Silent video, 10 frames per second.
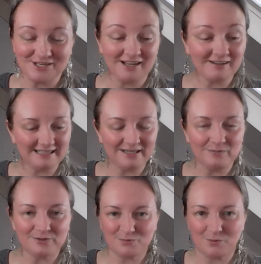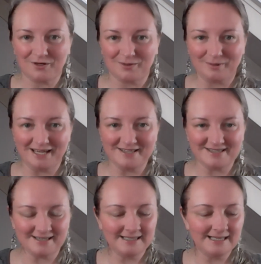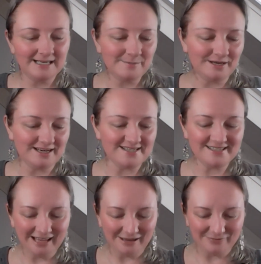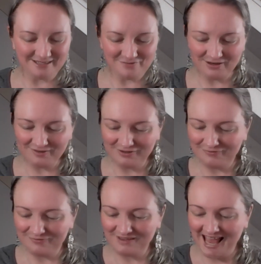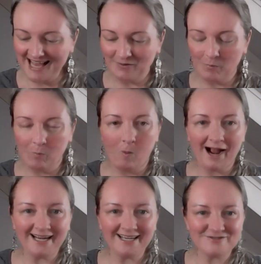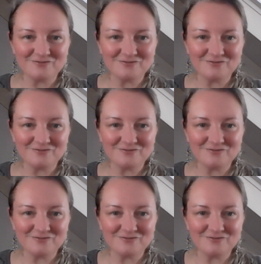Luckily it was water-based, but I still have this very vague white